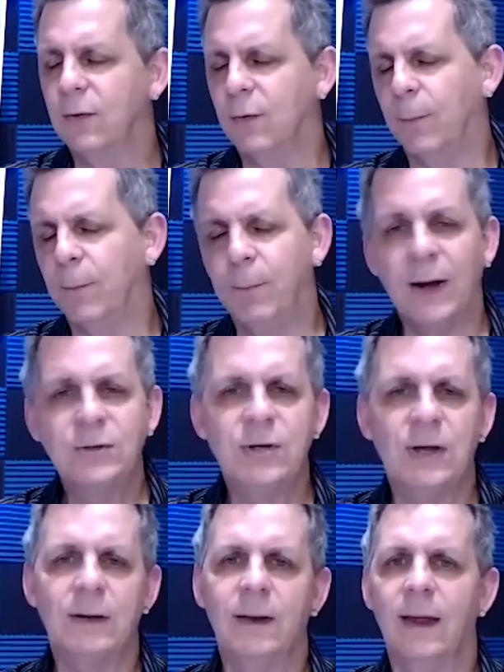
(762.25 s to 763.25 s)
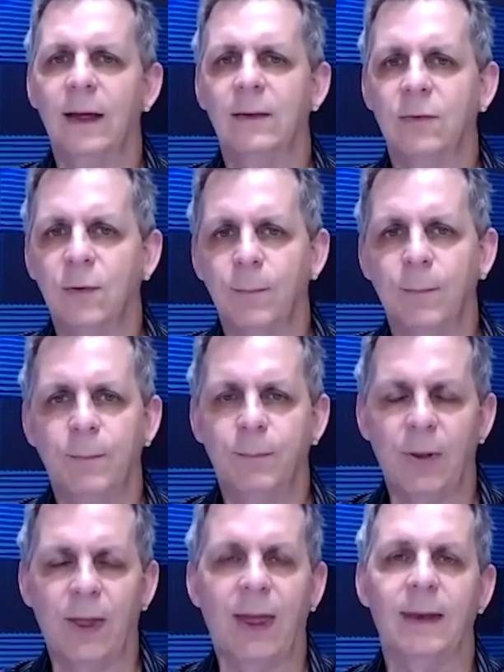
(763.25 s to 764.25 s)
to budget and to
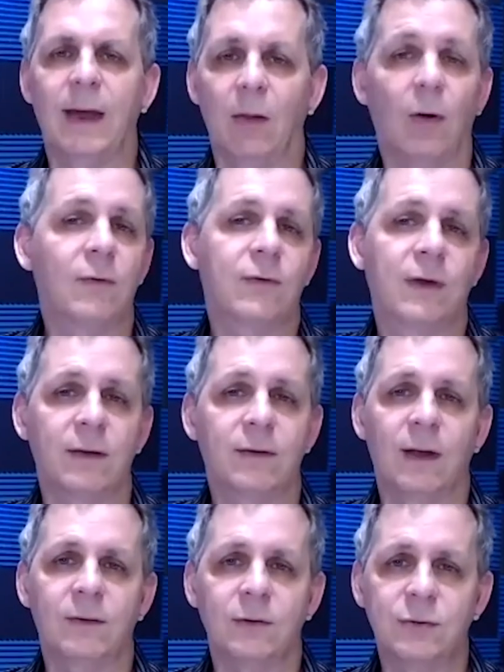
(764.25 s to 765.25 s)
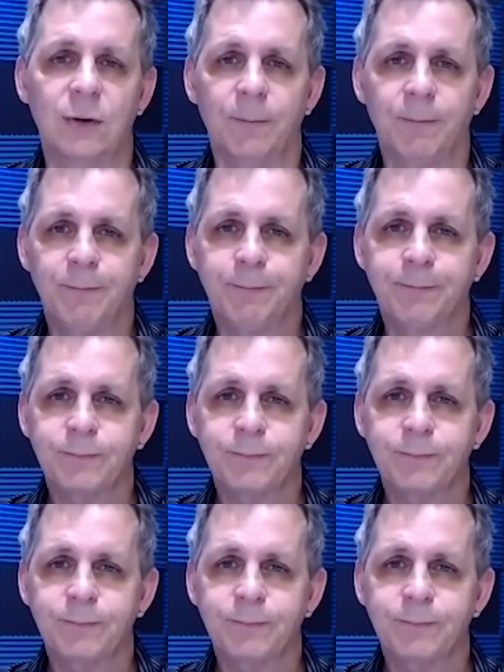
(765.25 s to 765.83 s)
plan how long it's going to take to shoot.